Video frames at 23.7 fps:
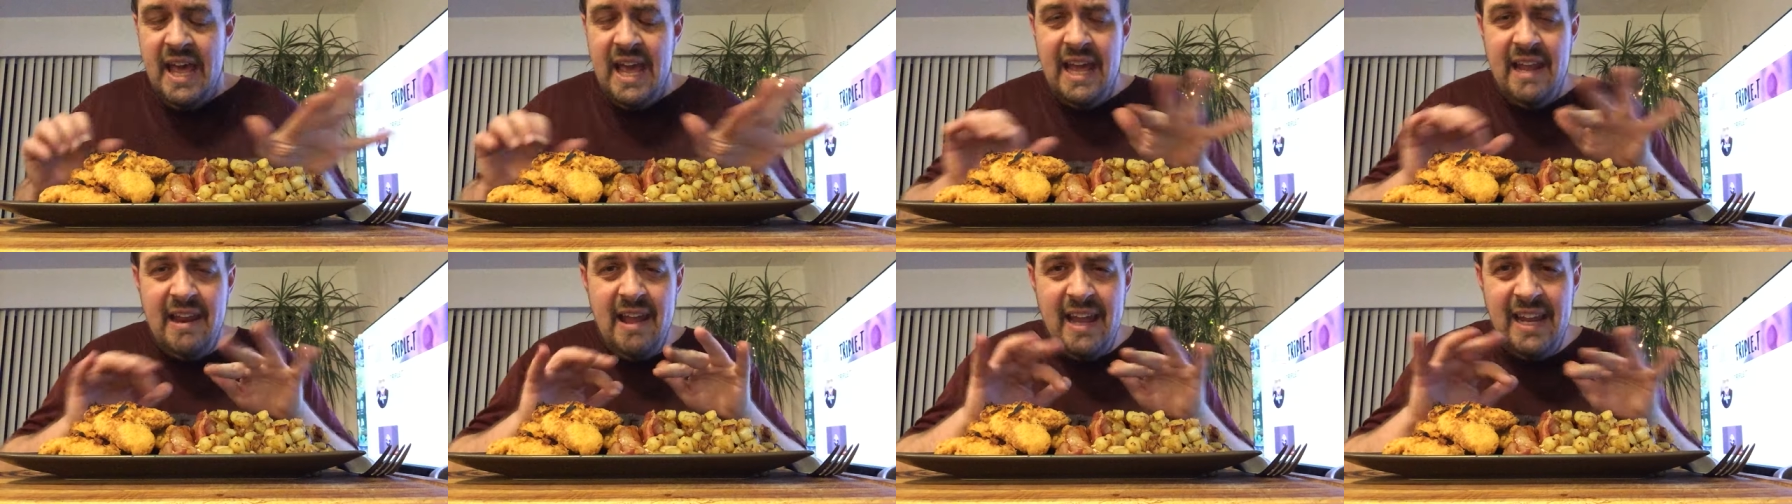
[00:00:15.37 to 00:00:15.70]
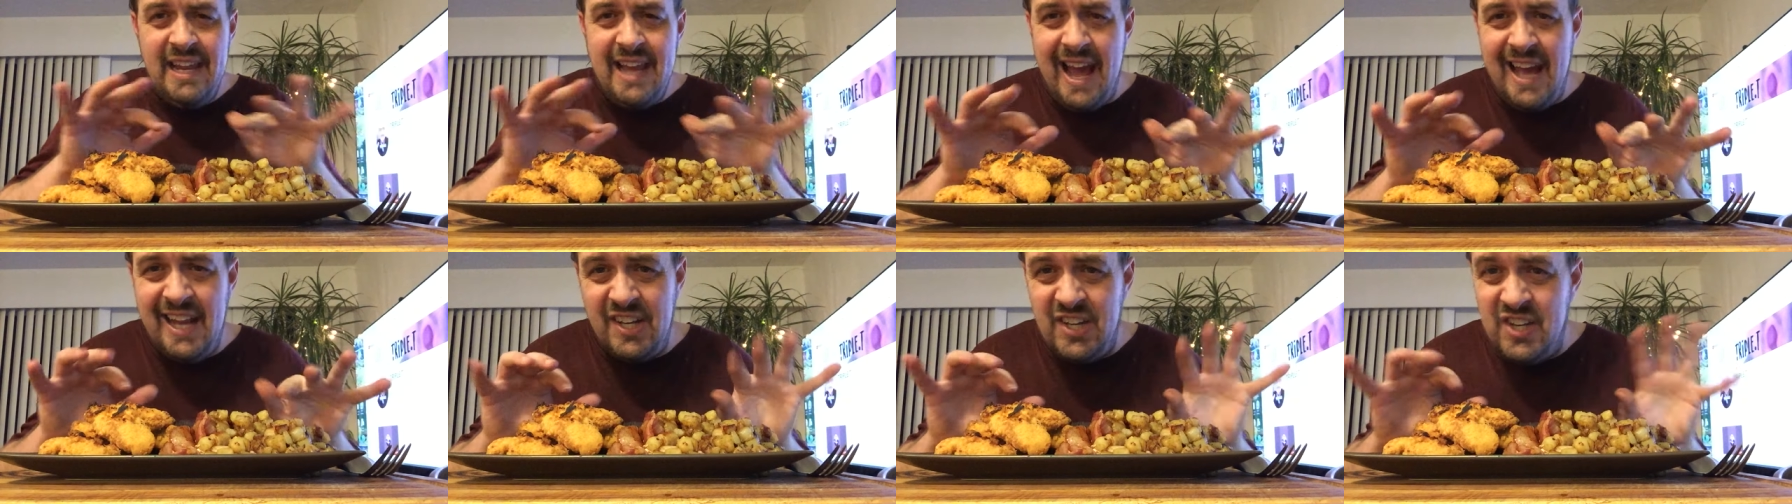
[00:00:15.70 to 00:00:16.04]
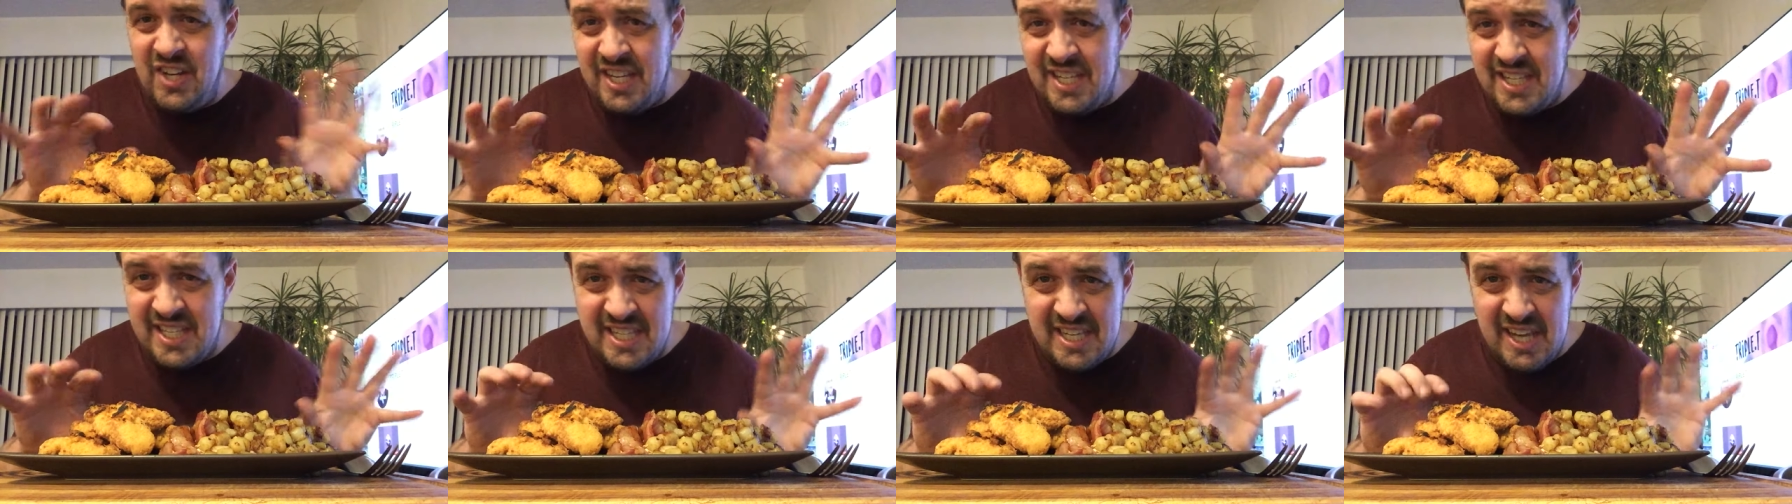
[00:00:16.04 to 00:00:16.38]
And I got
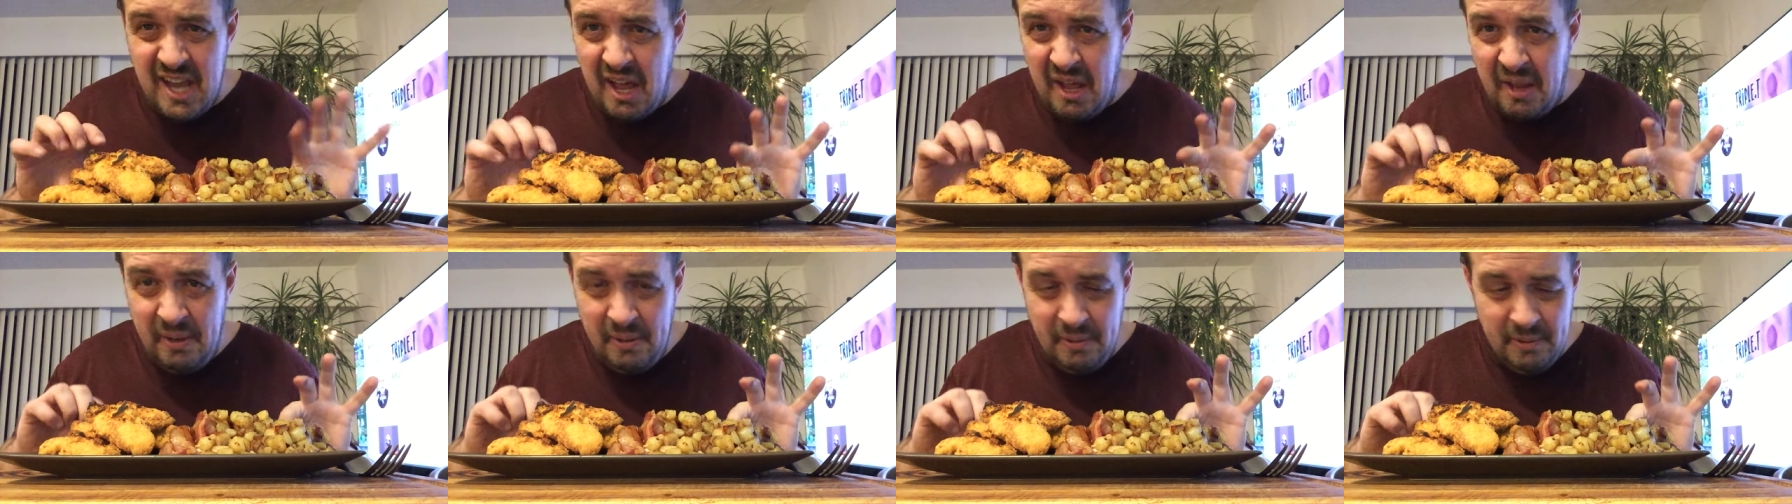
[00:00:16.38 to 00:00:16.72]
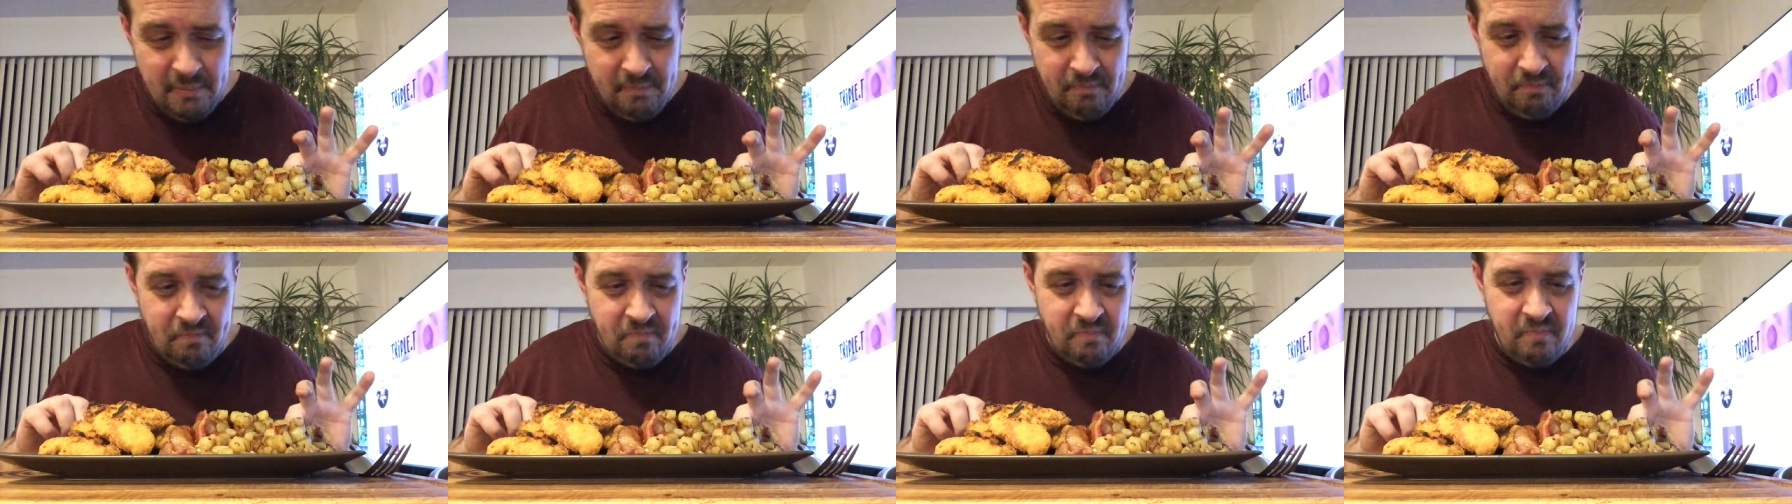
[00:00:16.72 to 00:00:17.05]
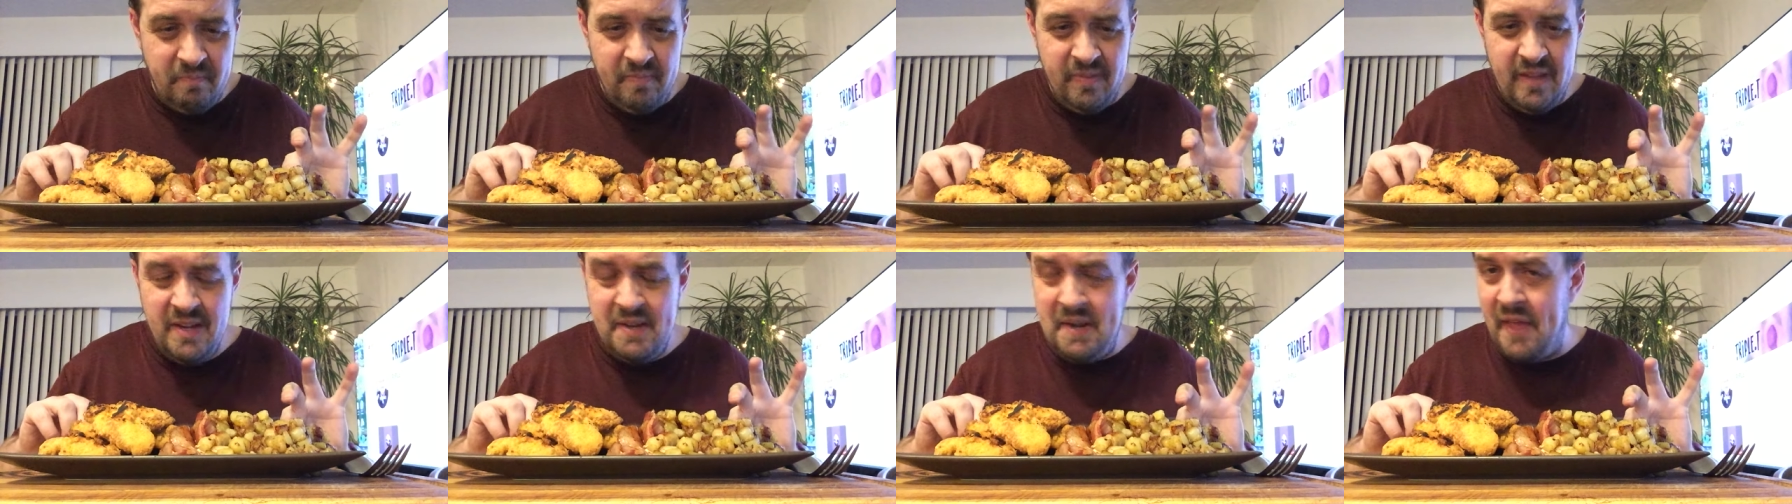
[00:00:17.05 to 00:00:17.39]
just a uh,
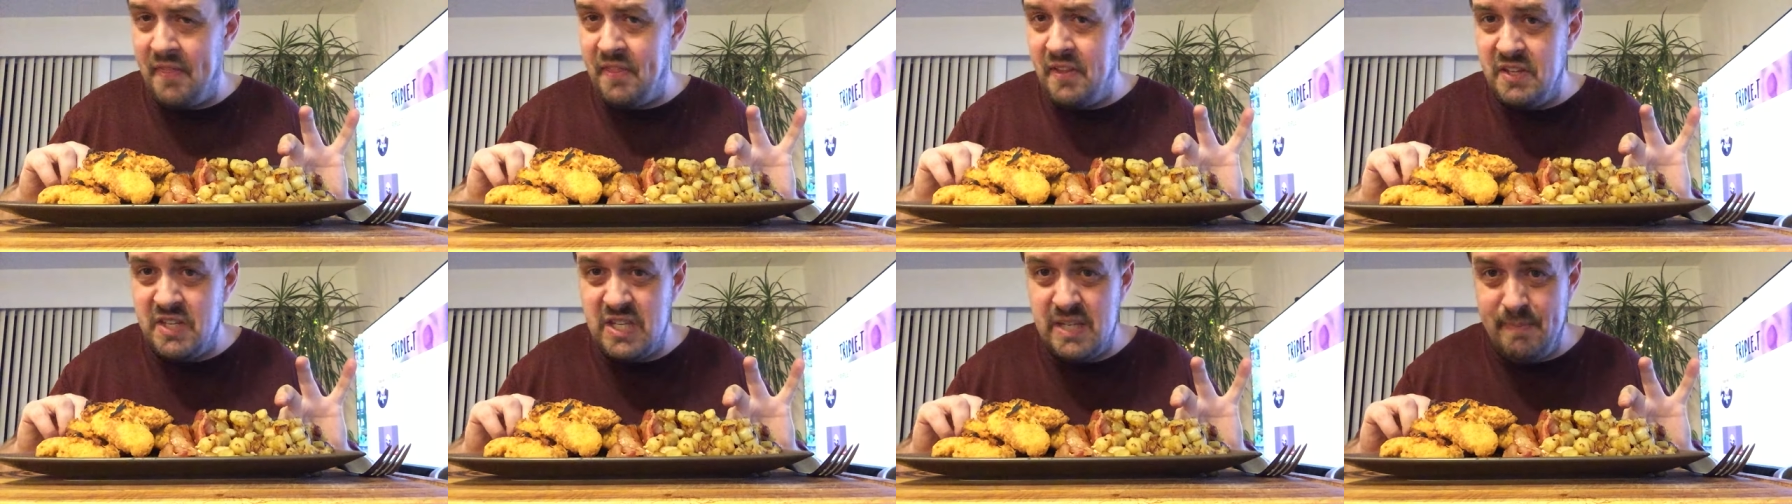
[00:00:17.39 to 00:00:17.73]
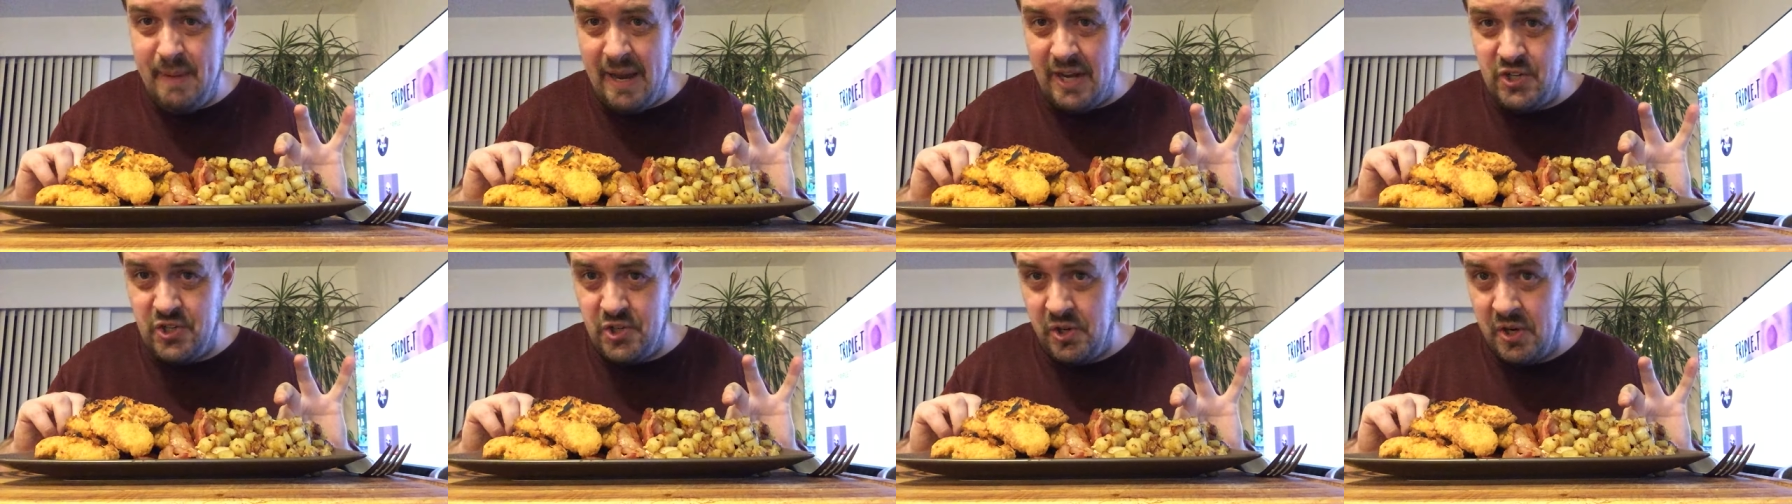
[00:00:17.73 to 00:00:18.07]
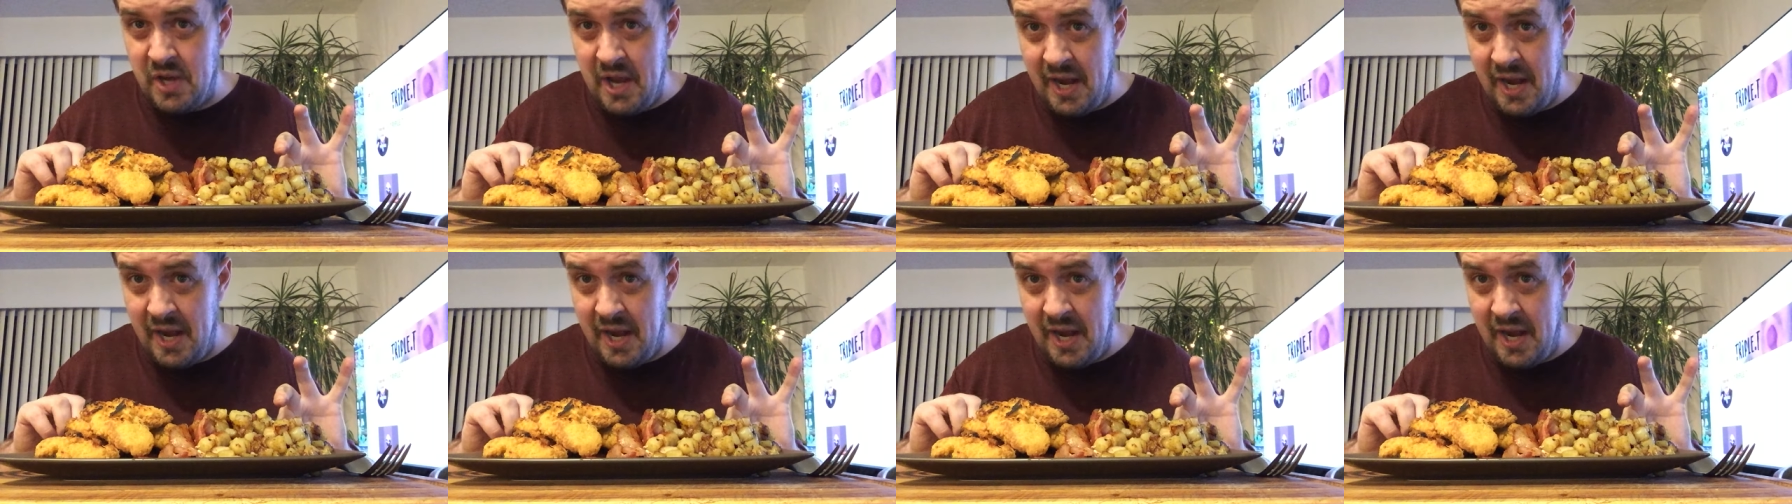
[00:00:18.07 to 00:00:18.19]
nothing special